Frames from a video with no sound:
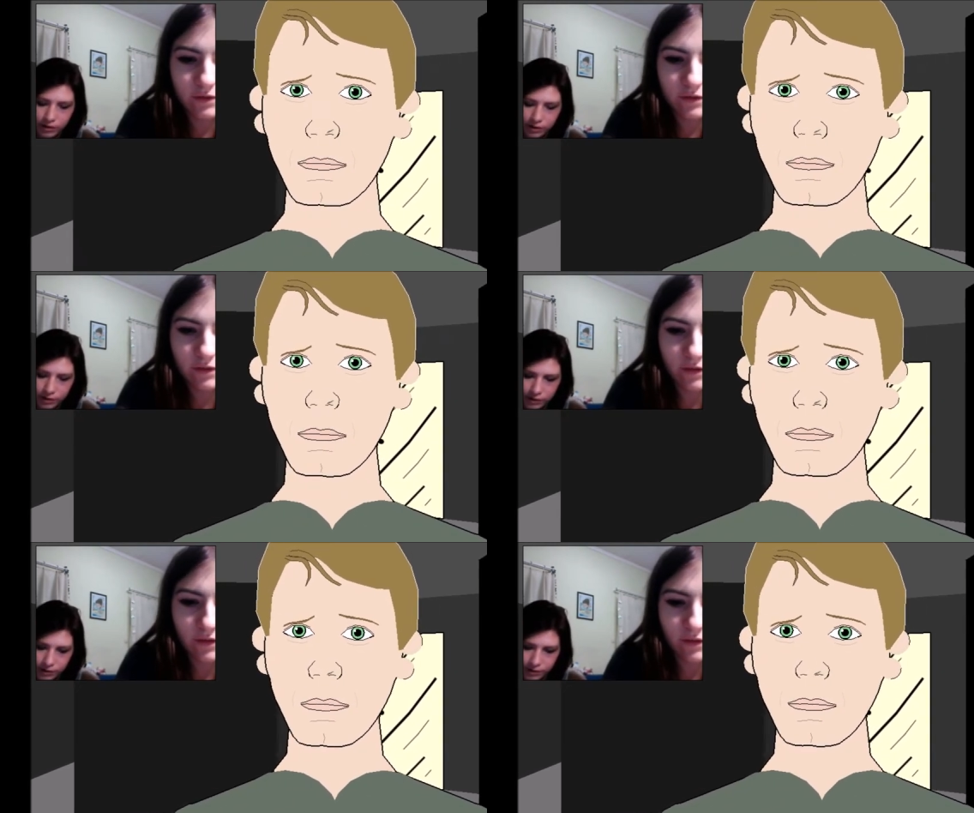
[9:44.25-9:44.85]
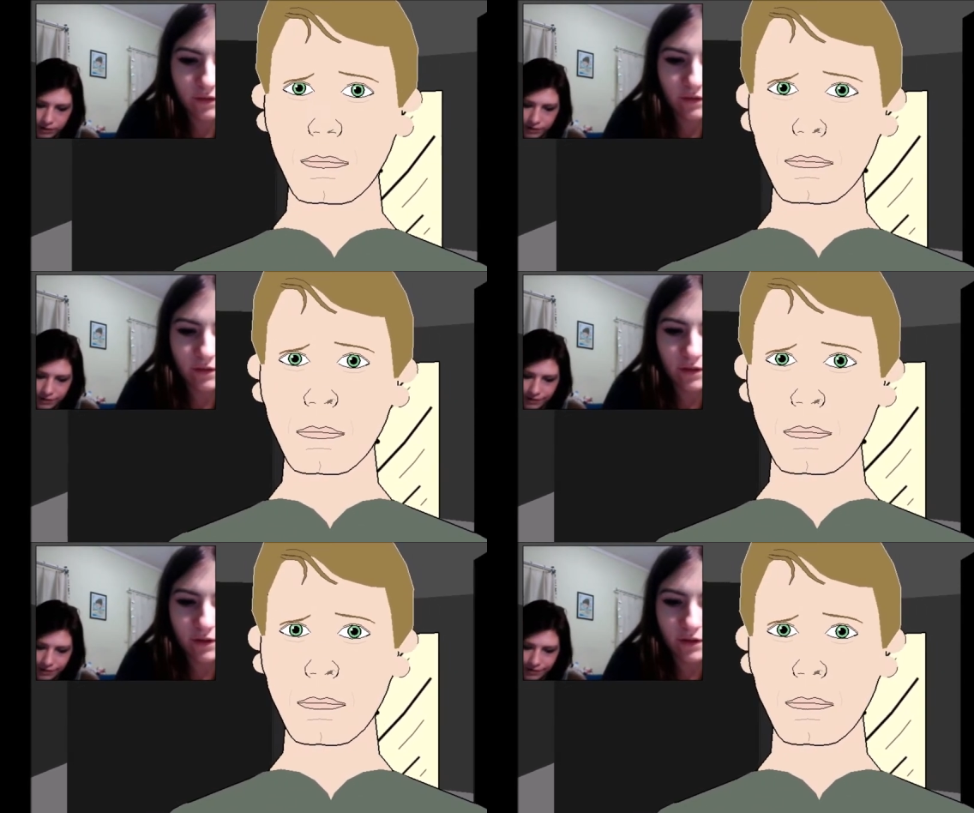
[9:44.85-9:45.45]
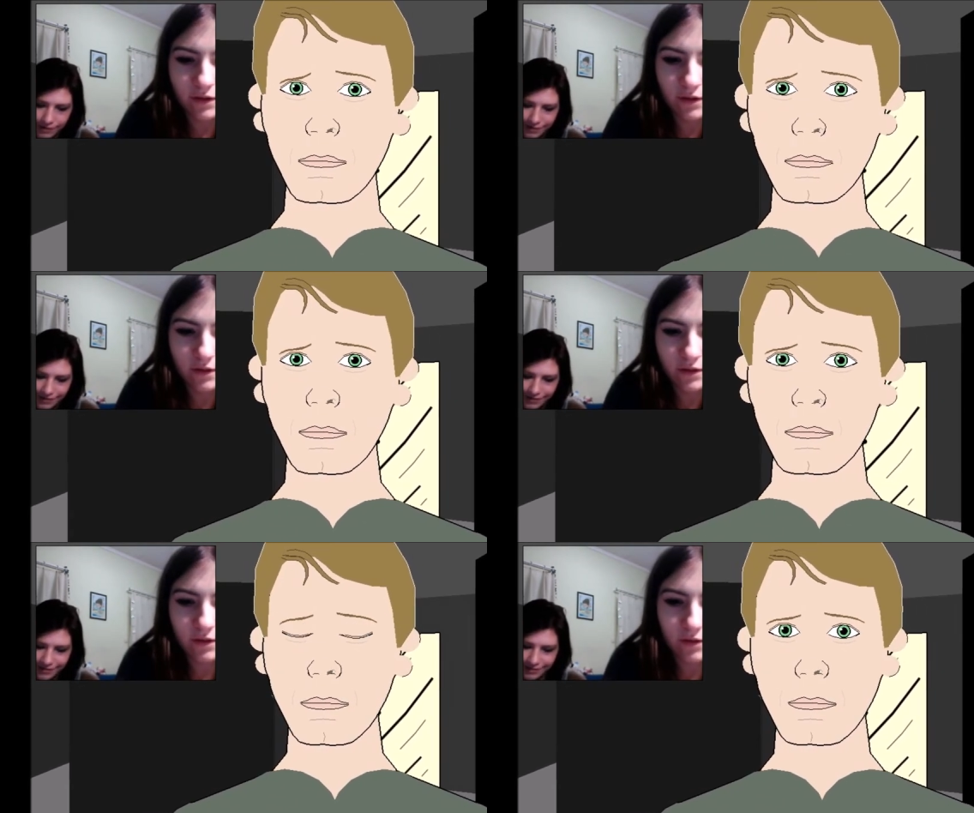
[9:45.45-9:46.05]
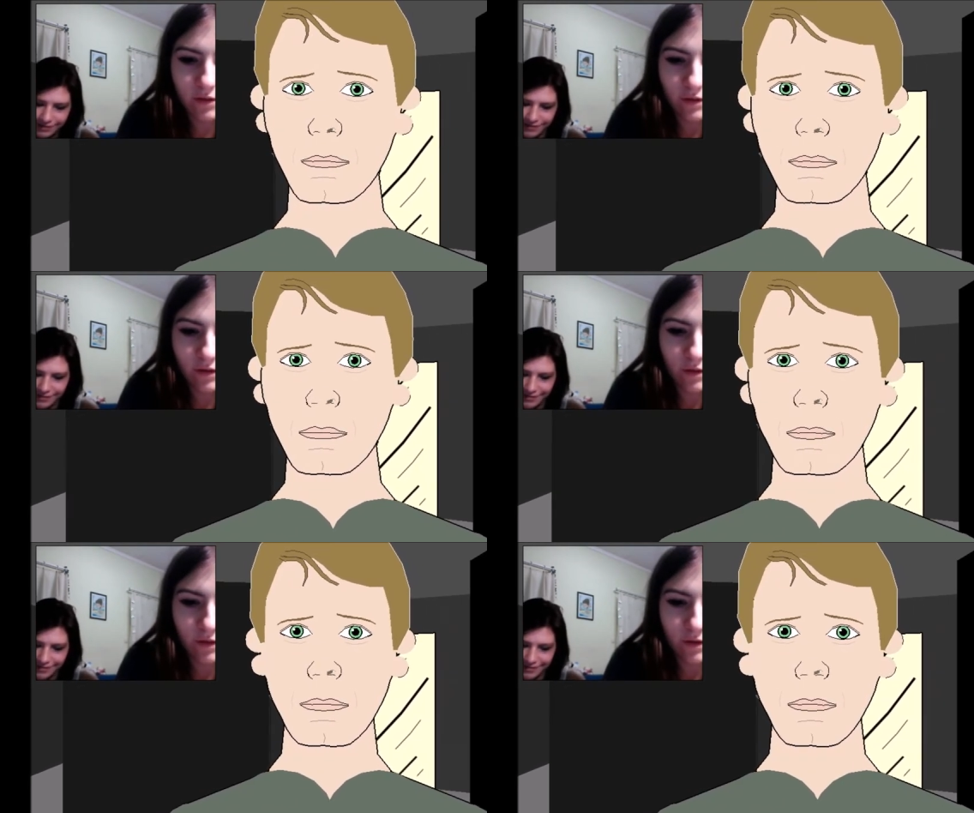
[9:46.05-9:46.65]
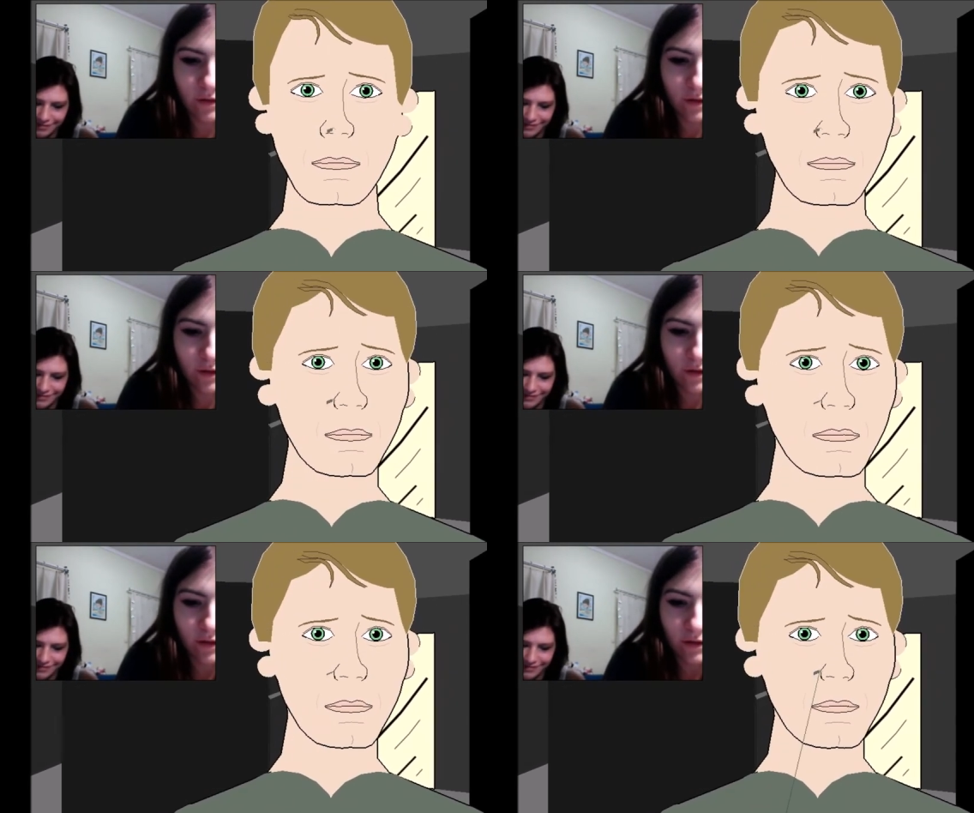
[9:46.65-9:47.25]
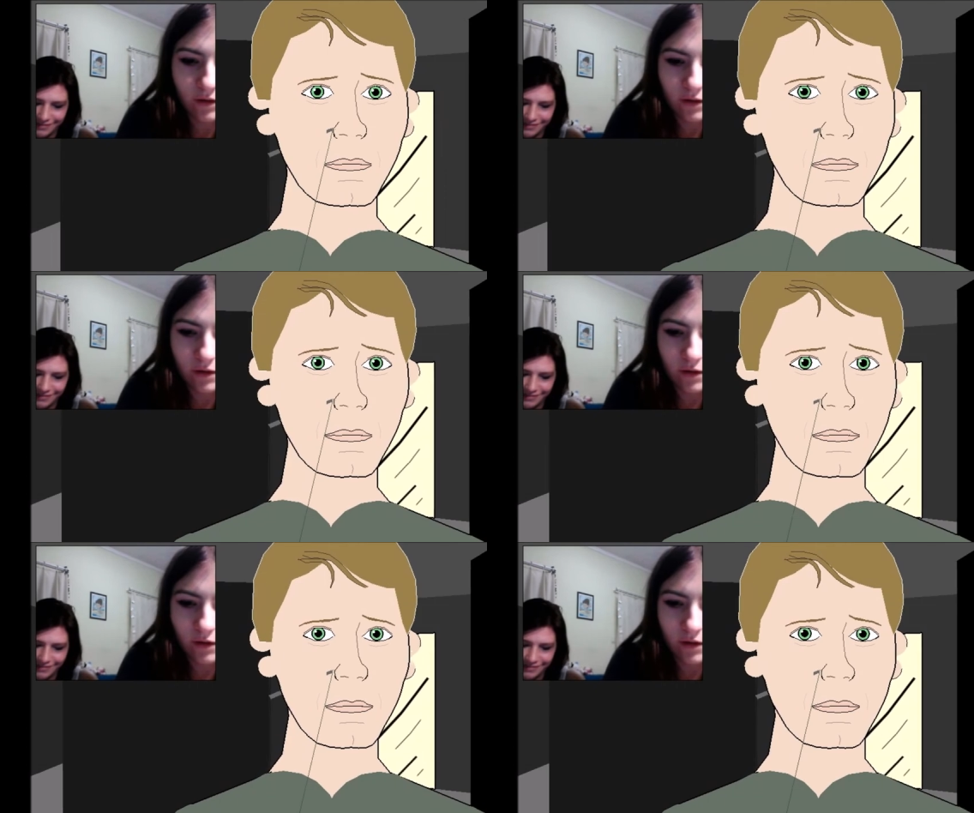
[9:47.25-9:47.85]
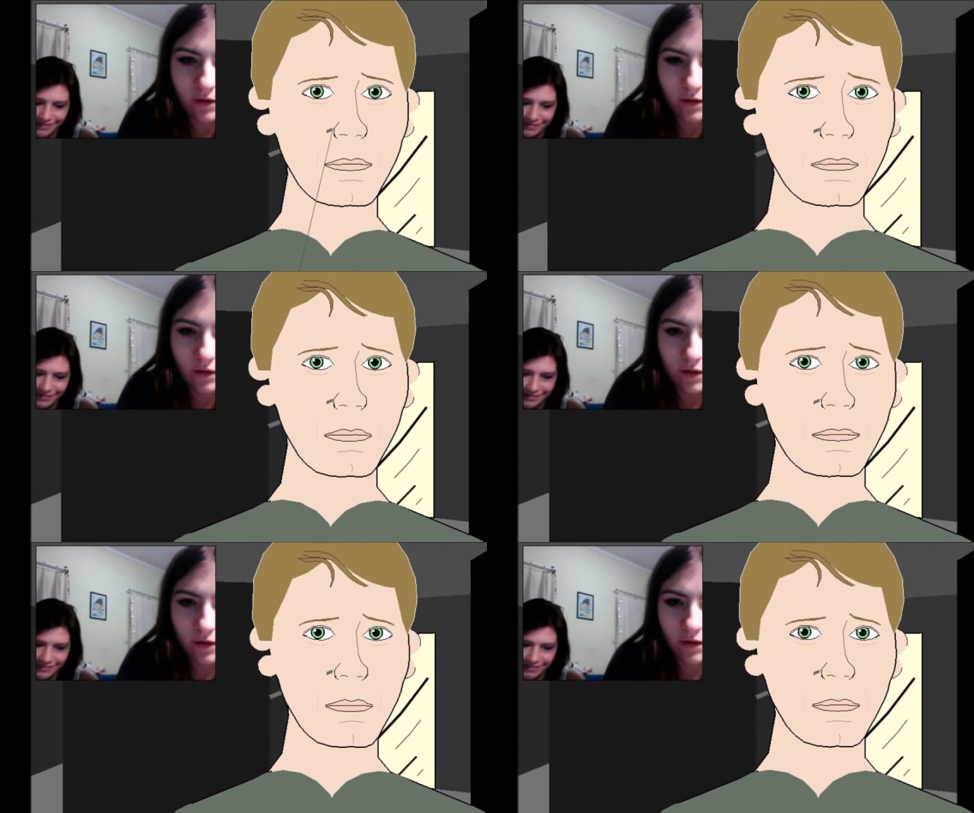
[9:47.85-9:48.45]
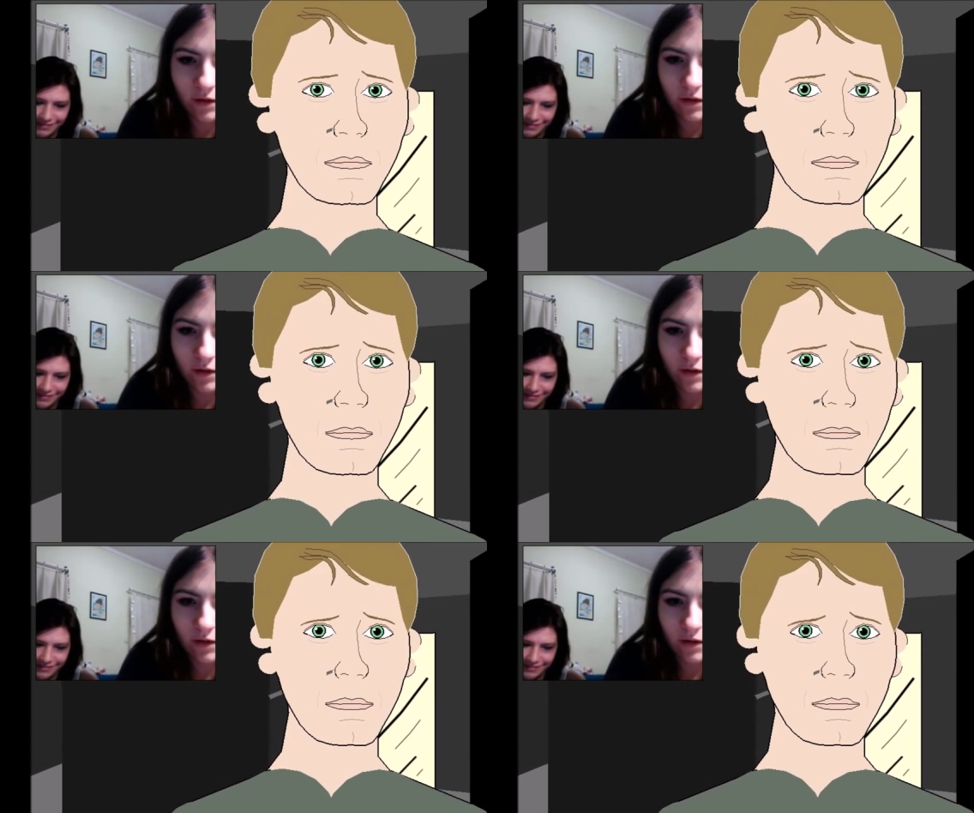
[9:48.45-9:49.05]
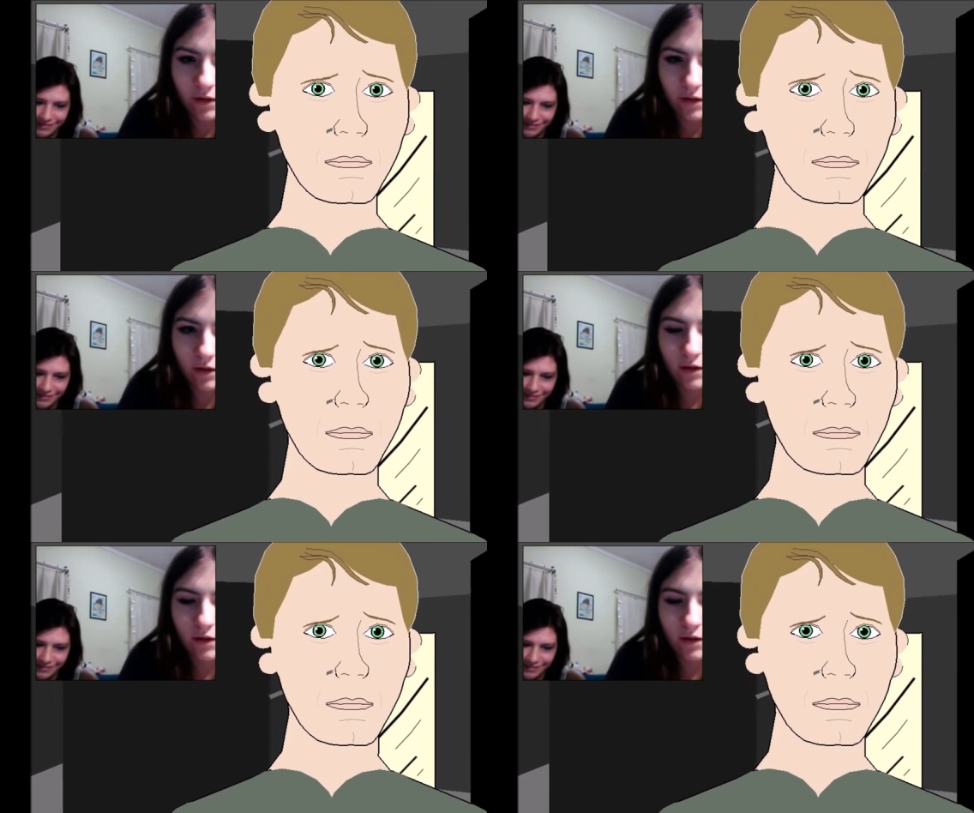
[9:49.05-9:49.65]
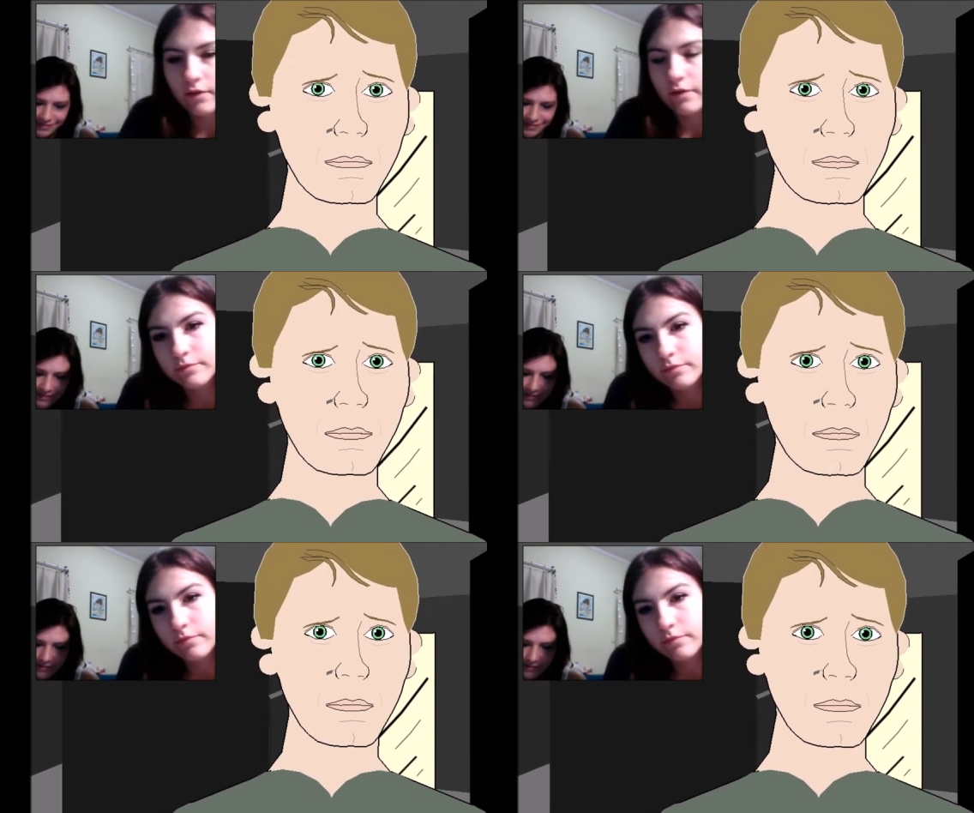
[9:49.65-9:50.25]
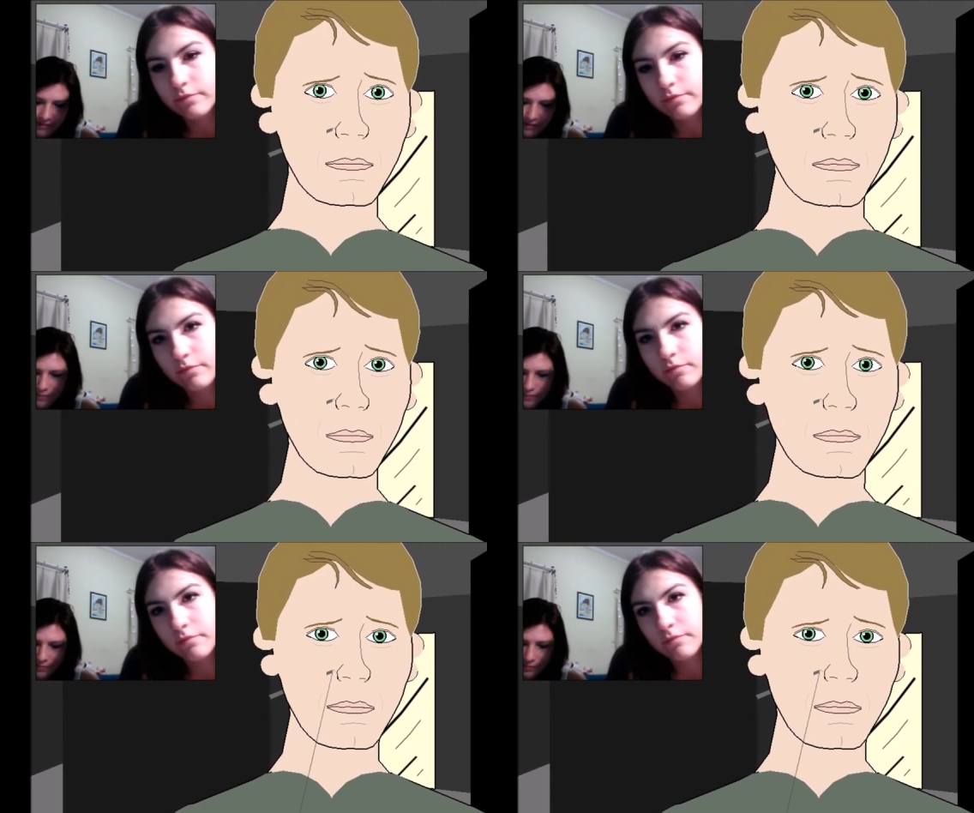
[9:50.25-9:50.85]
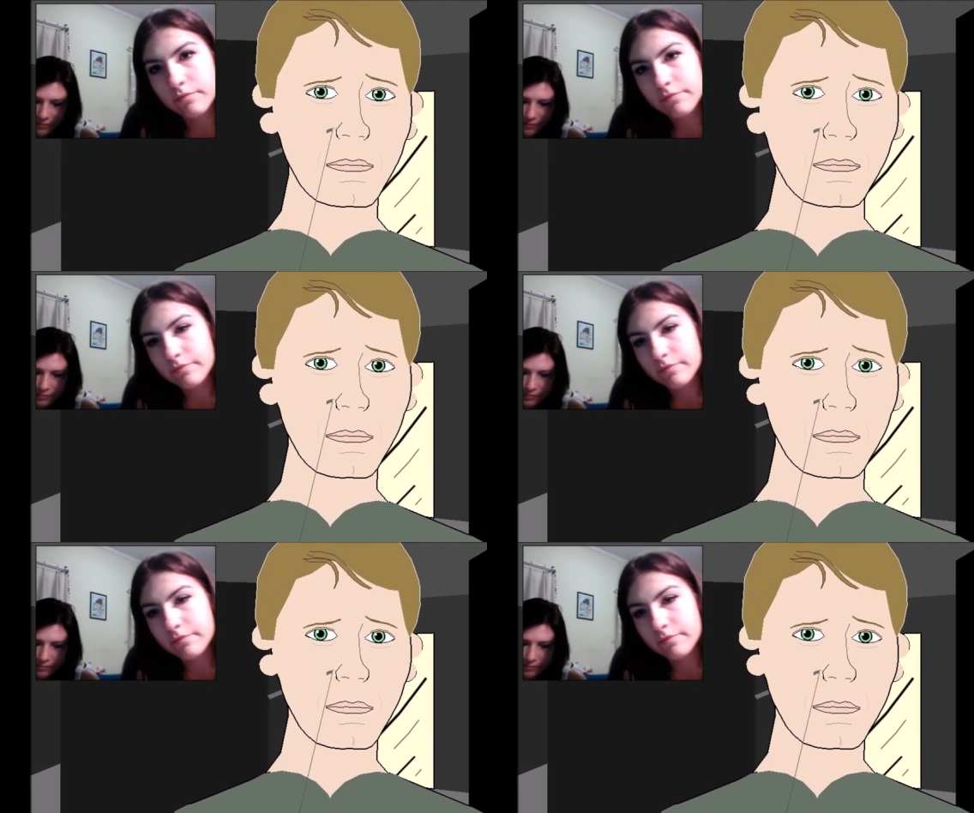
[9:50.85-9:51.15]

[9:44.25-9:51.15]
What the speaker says: Nobody speaks.